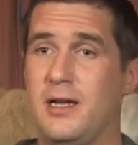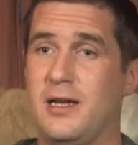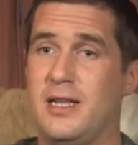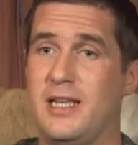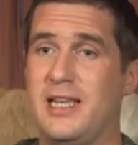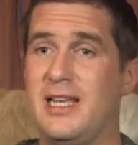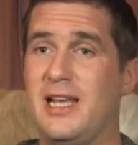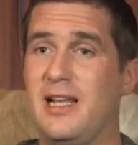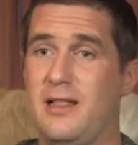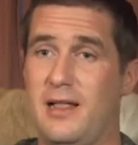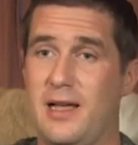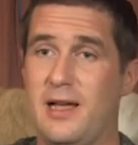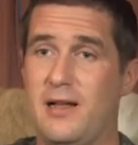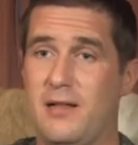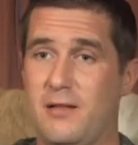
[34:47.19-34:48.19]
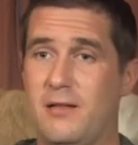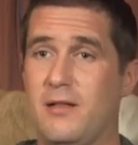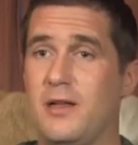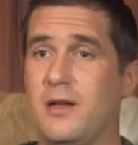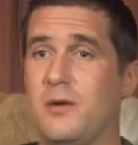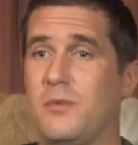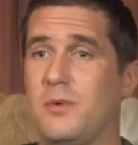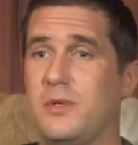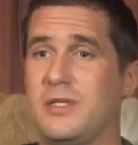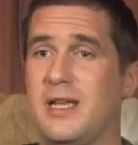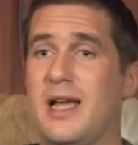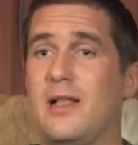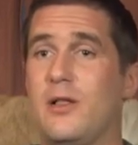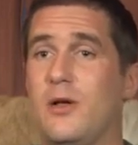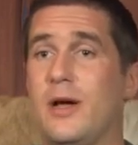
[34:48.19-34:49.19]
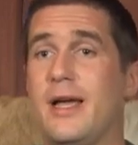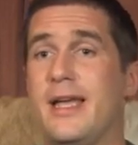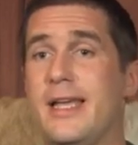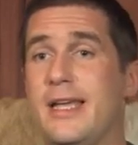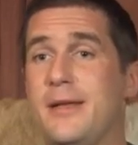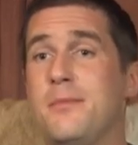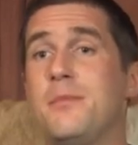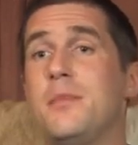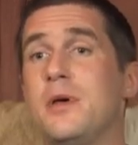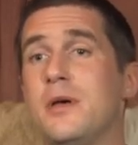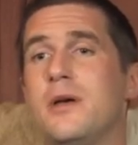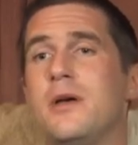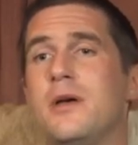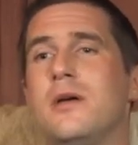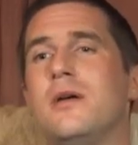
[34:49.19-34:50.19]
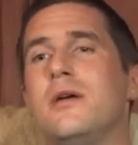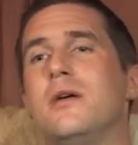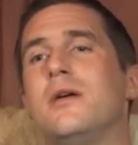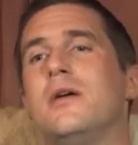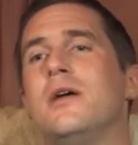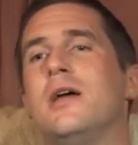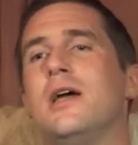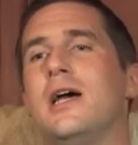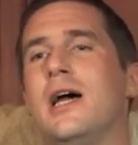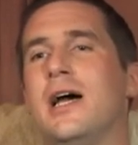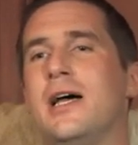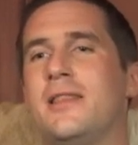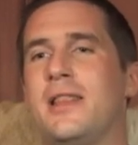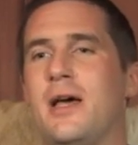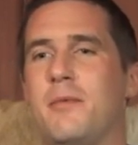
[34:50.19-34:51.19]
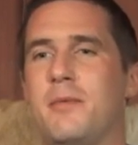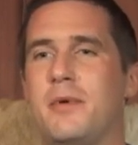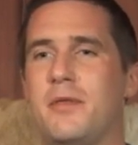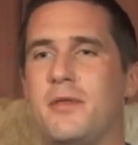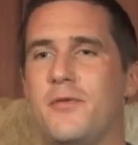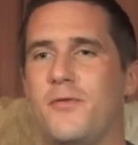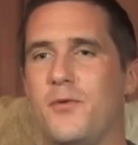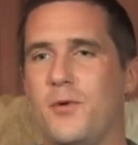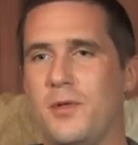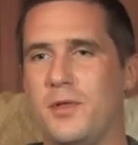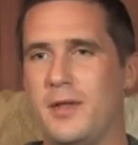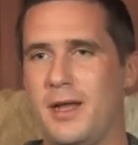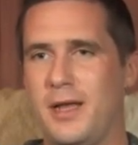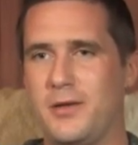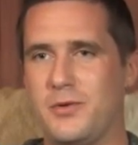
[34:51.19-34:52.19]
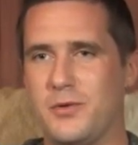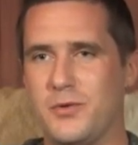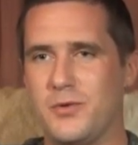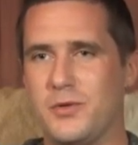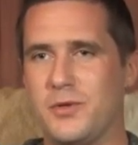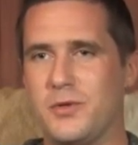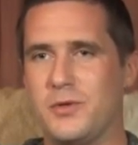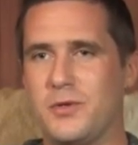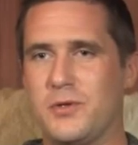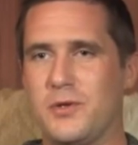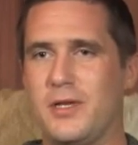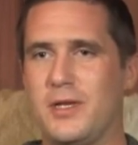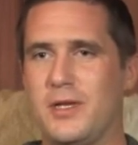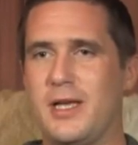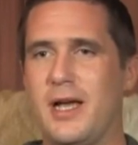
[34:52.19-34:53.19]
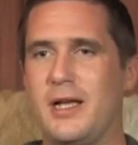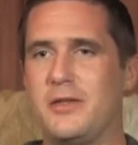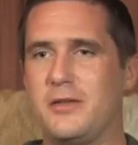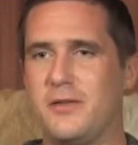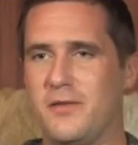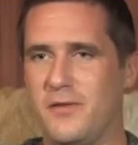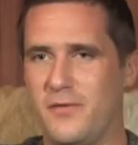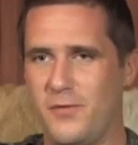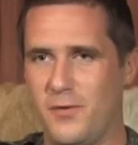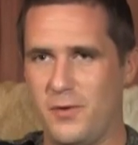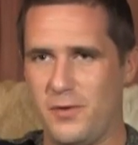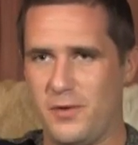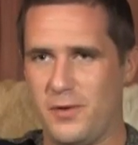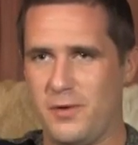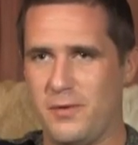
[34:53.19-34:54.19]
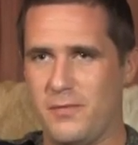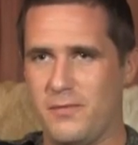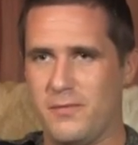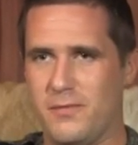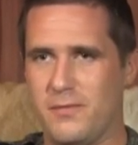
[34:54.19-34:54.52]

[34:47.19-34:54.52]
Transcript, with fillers: and E L L was Elohim and that would be the fallen angels. So the gates of the fallen.